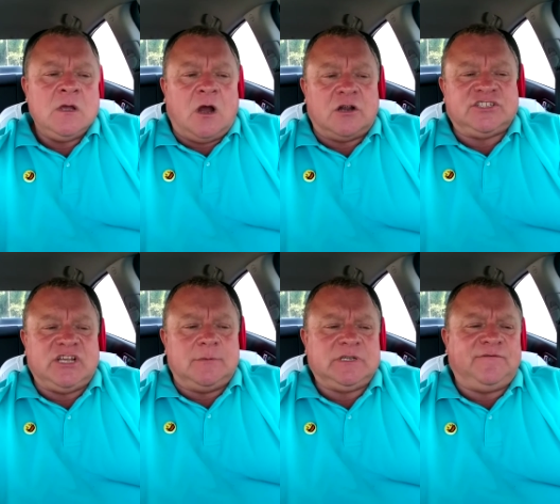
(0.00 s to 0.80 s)
Our
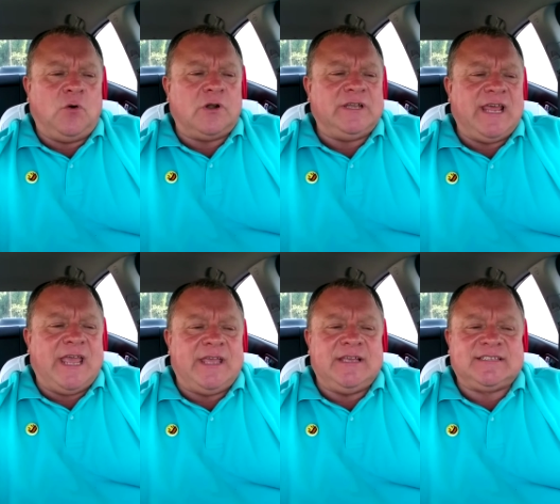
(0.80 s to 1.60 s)
subject for
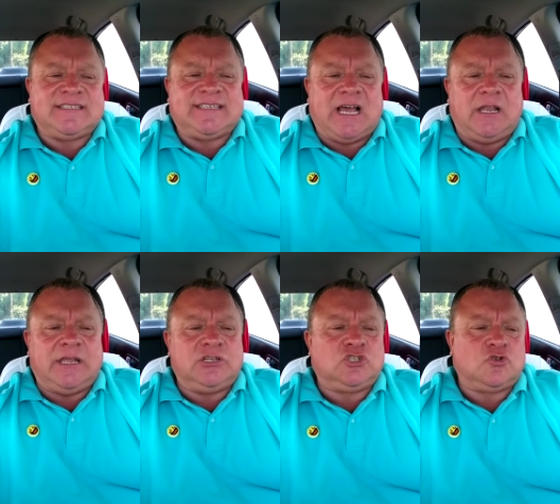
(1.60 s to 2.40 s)
today is
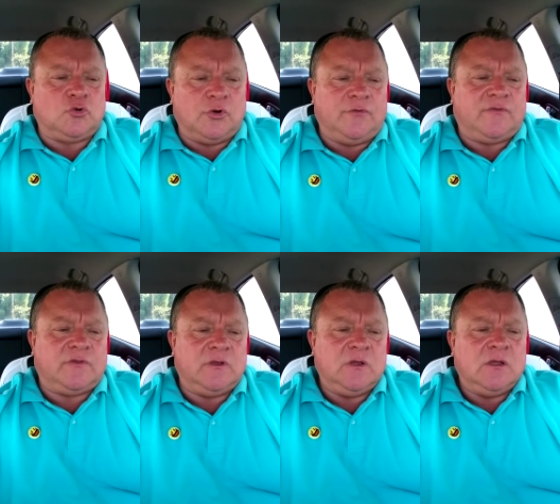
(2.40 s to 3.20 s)
selling truth.